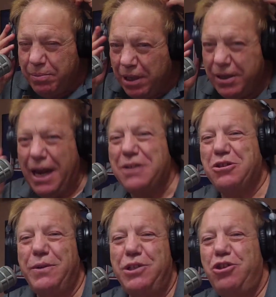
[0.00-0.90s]

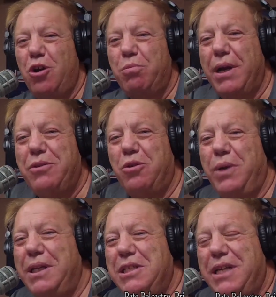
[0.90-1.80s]
Belcastro and Joe Brett, the
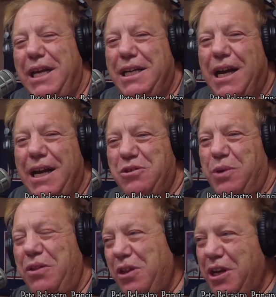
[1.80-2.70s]
real estate guys,
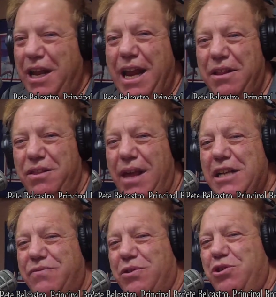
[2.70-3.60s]
with you today. And
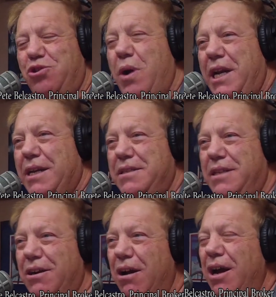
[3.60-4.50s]
thanks for joining us
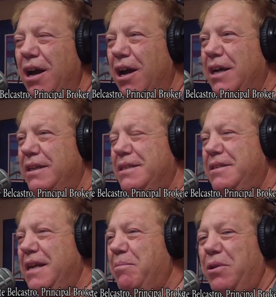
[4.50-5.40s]
here on
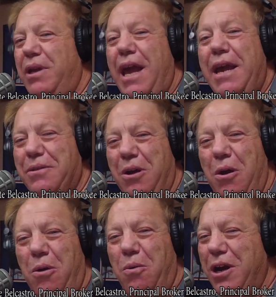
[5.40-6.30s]
December the 8th.
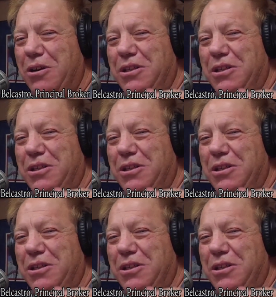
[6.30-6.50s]
We are